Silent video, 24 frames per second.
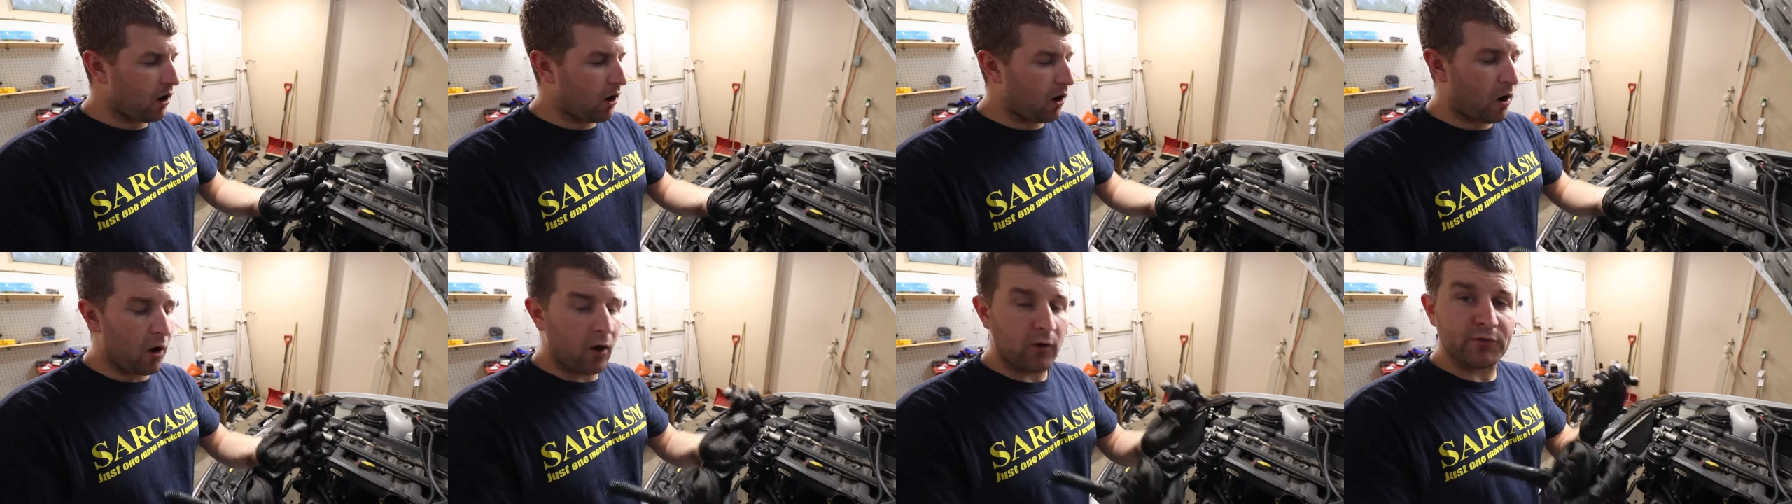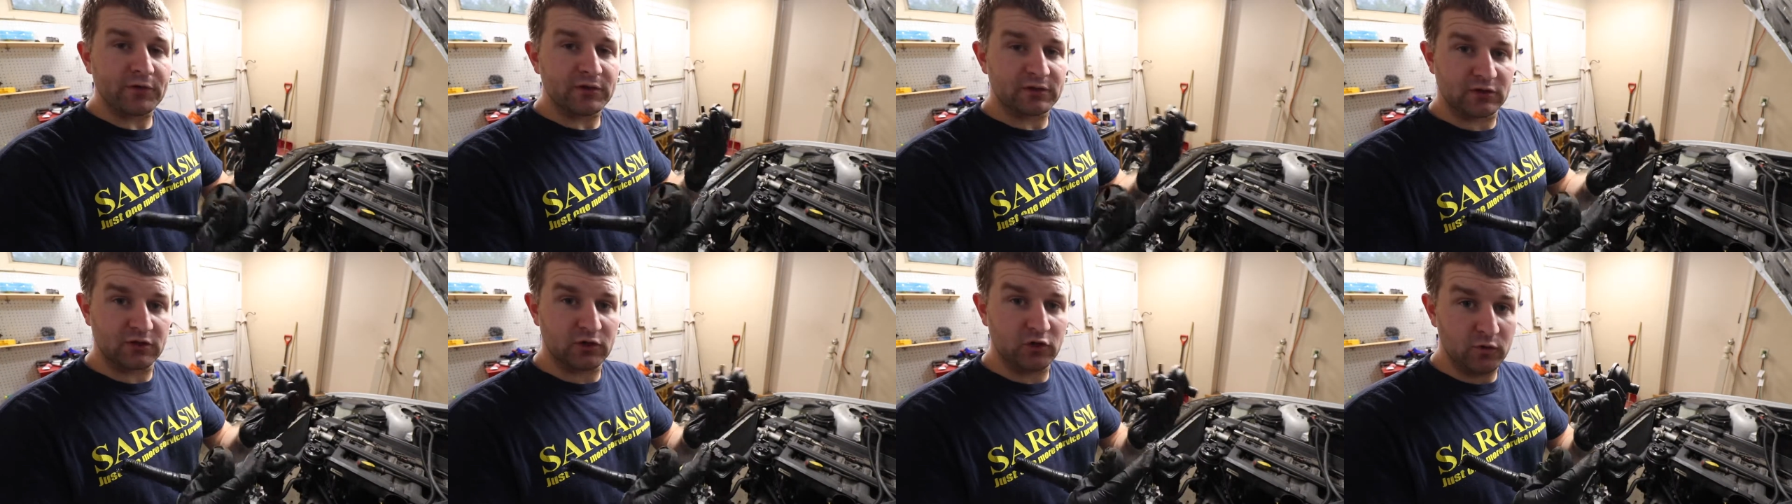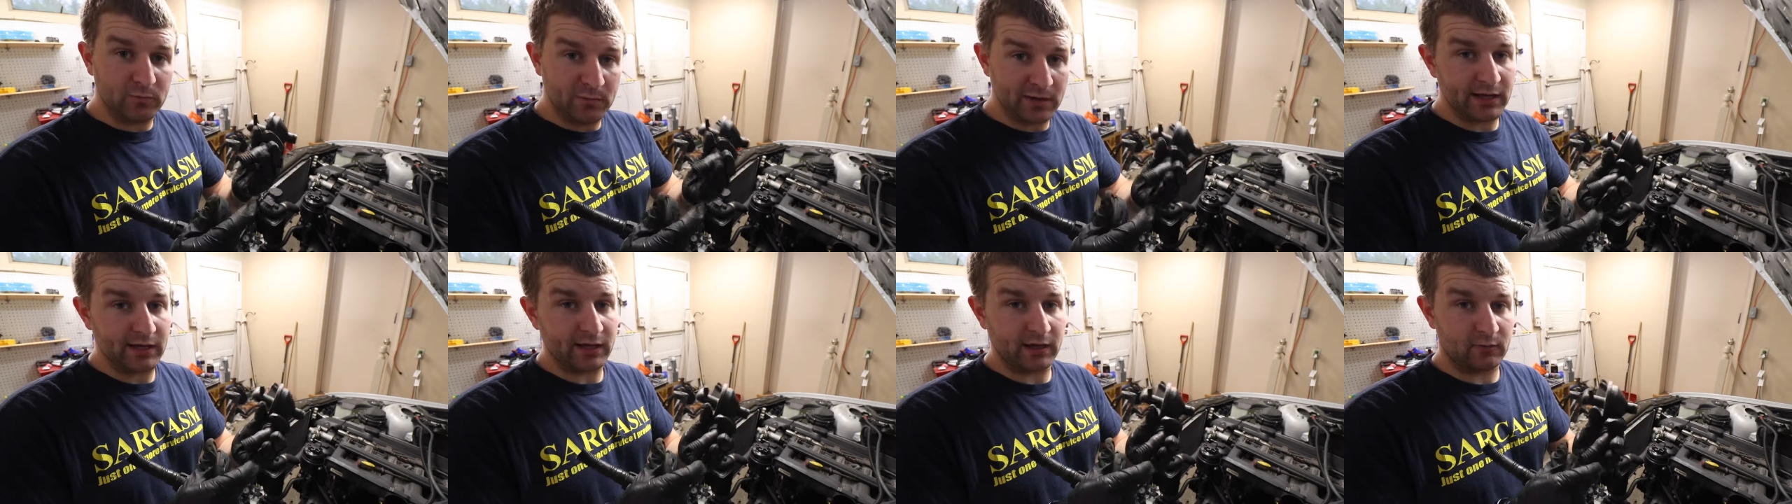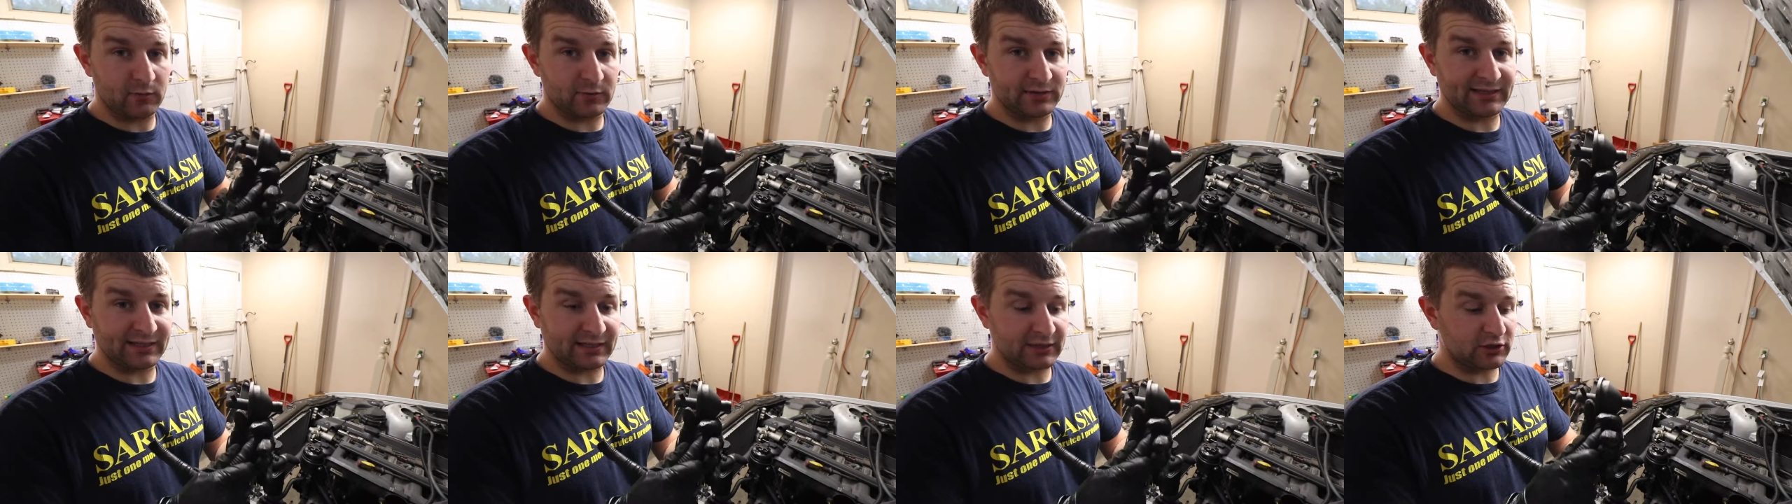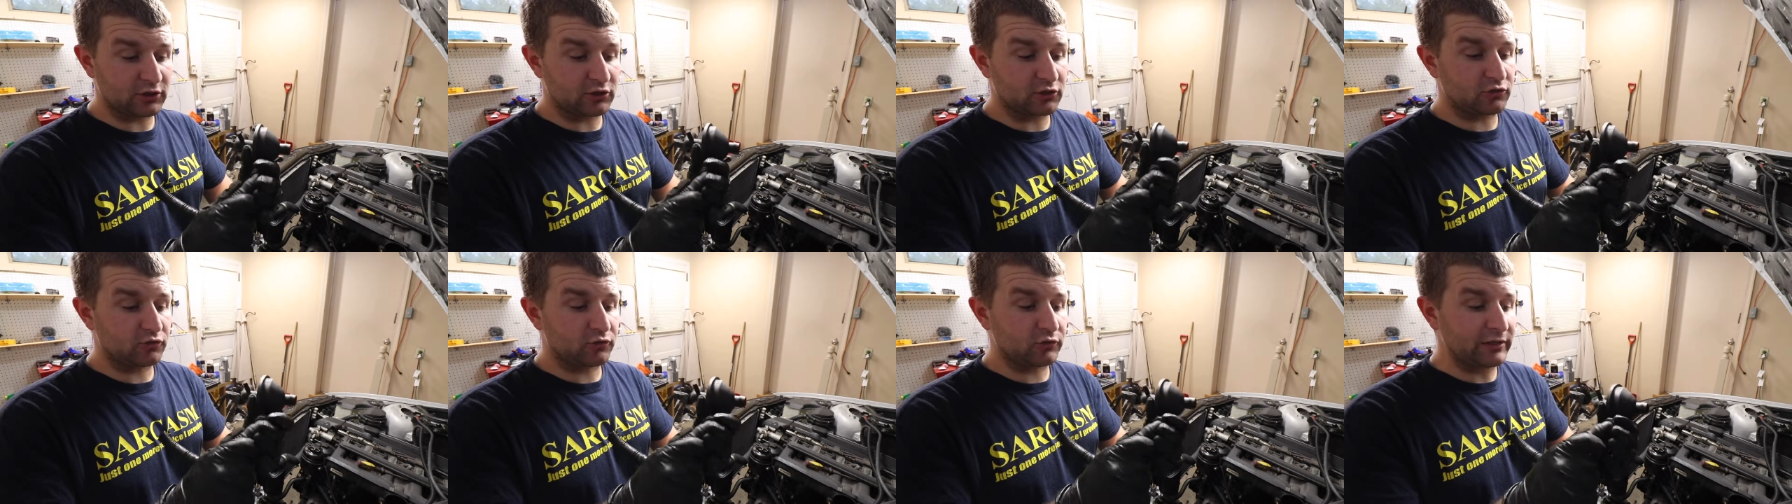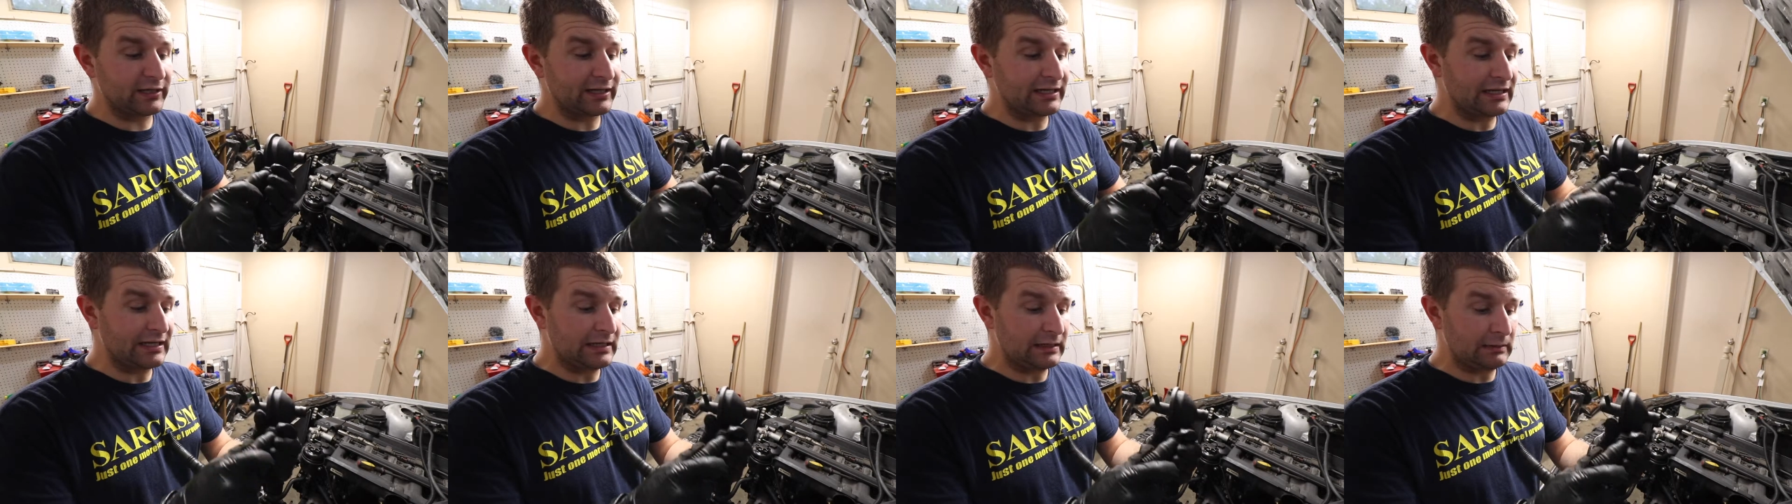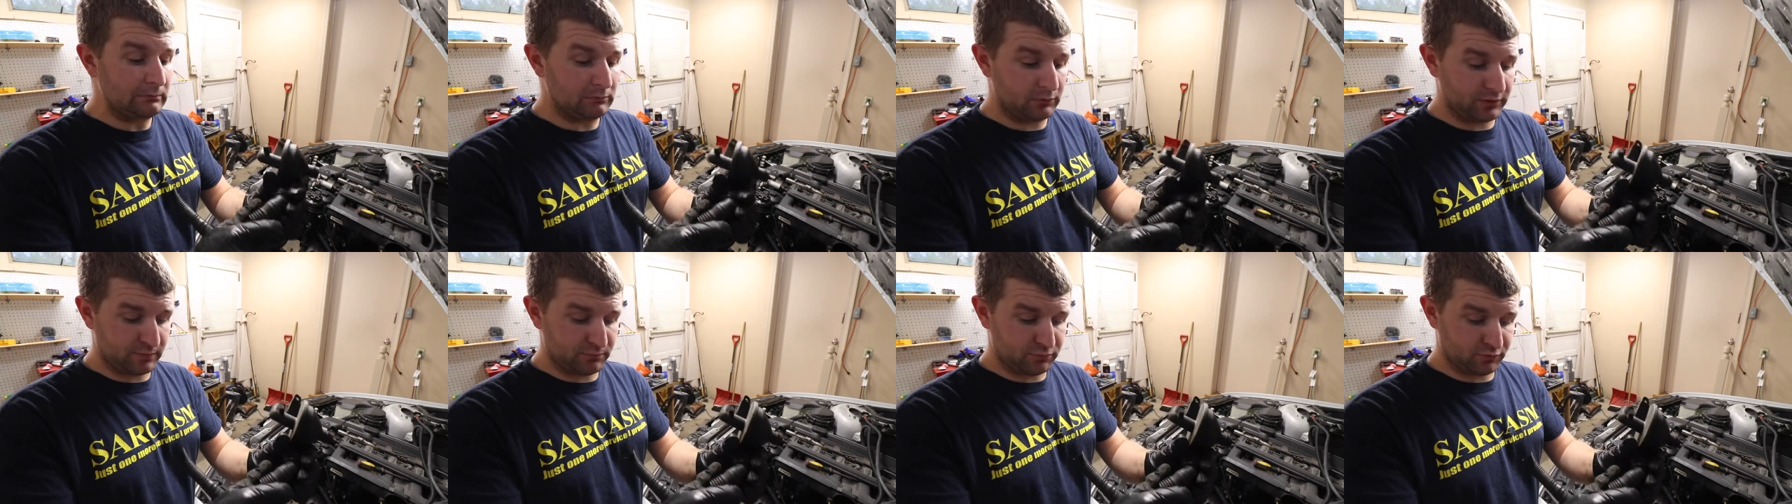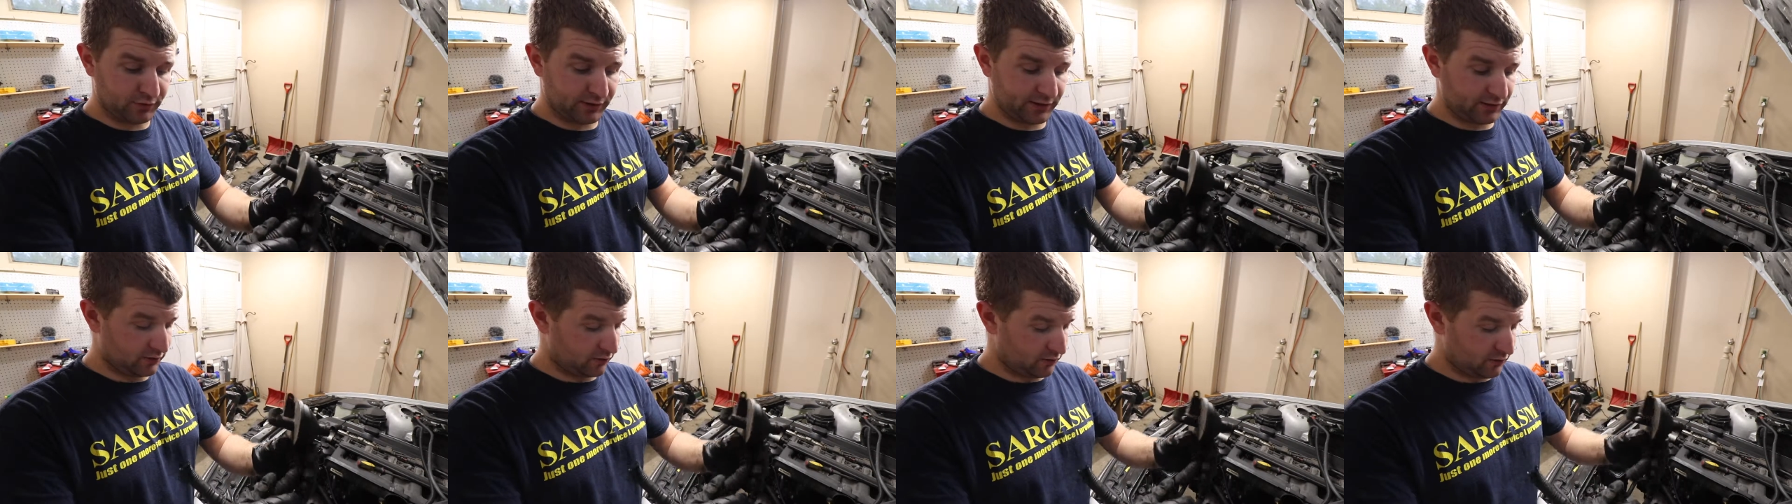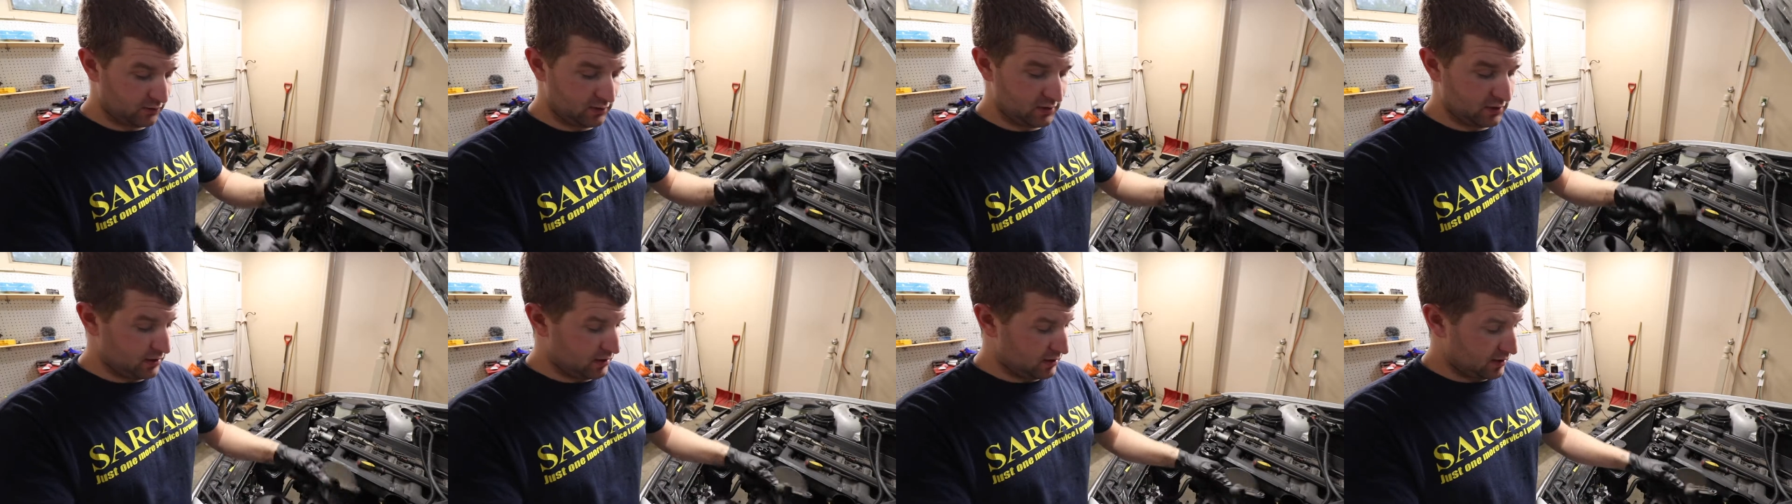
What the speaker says: All the tubing was extremely brittle.